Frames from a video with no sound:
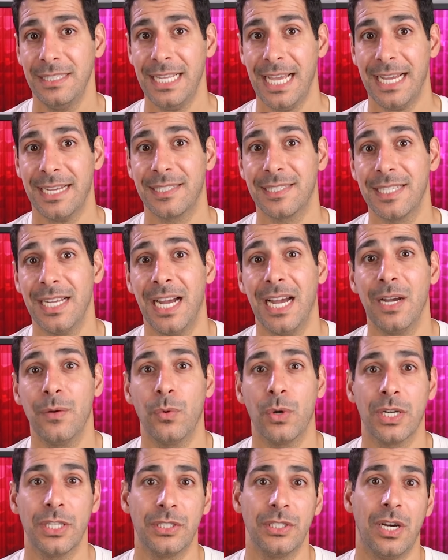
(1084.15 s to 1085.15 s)
Next, I
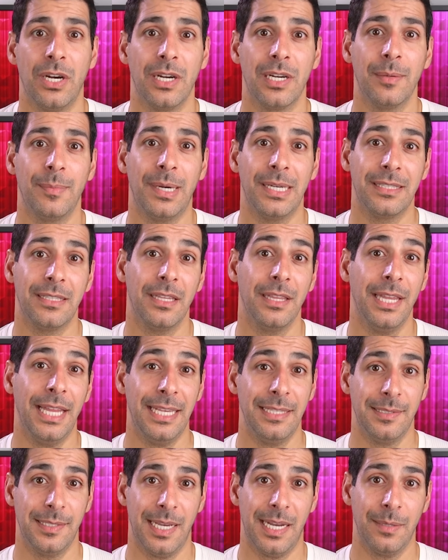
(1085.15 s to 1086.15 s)
wanna talk about the
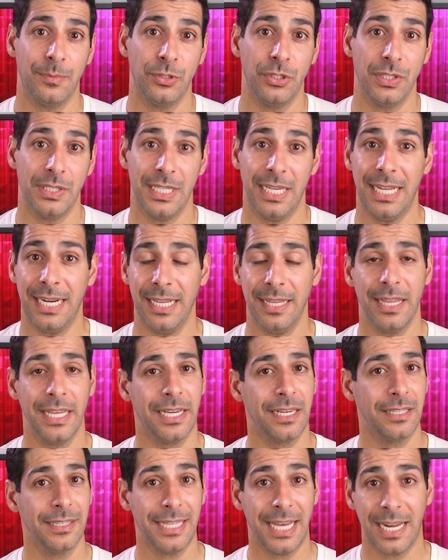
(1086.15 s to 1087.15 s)
lens options, and I
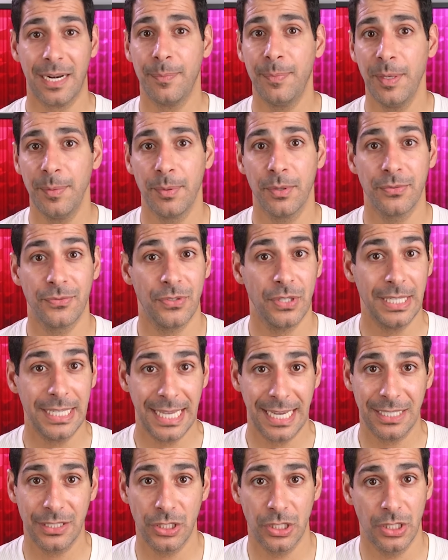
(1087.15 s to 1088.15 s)
think a lot of people
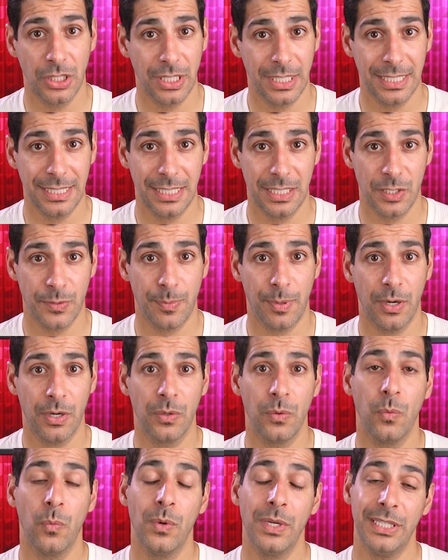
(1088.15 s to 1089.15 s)
forget to look at this
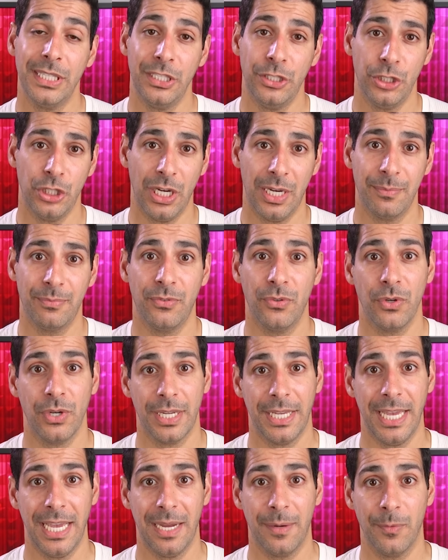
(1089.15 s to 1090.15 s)
part when they shop for
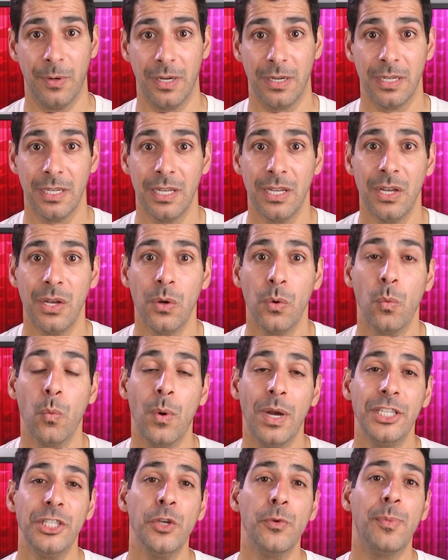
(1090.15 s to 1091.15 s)
a camera.
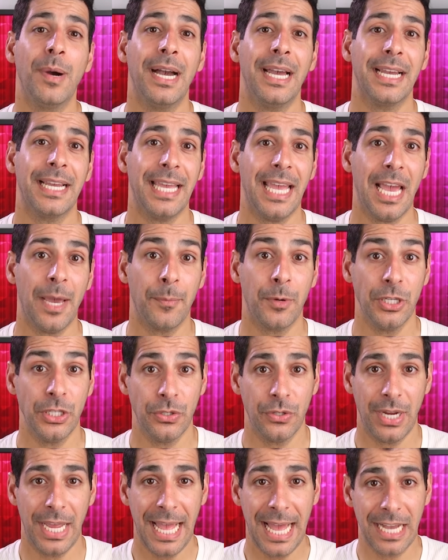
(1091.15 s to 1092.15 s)
When you buy a camera,
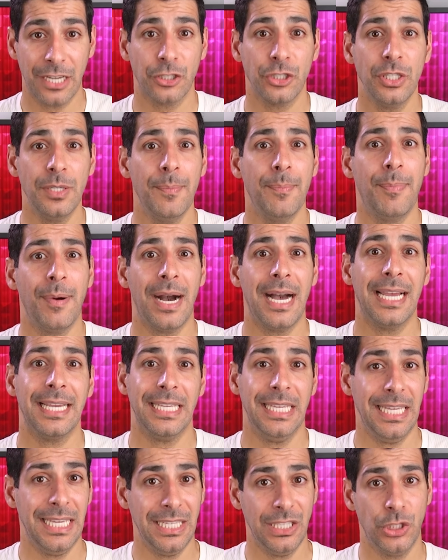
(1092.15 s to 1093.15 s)
you're actually
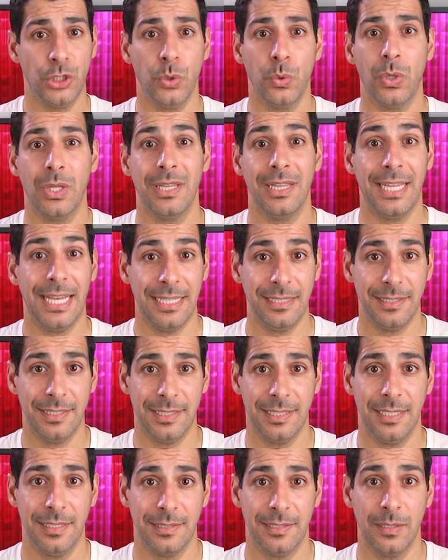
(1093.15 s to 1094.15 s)
buying into a lens
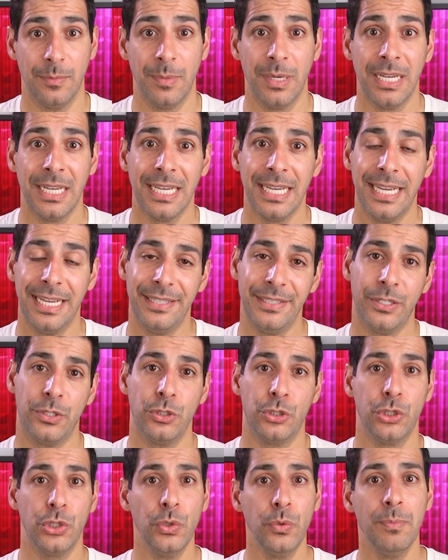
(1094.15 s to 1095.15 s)
system, and there
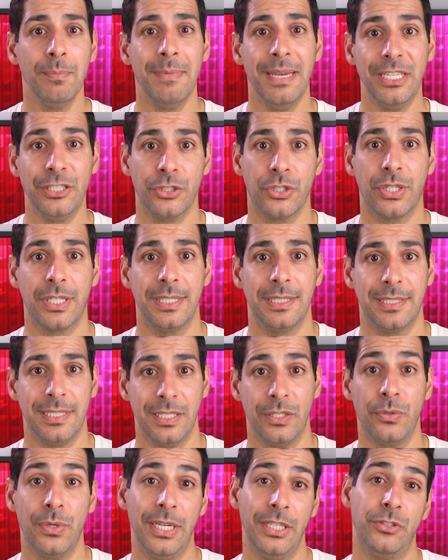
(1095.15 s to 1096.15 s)
are two major
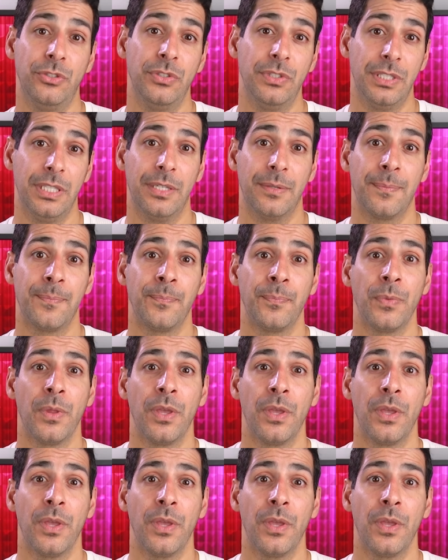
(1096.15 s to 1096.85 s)
considerations here.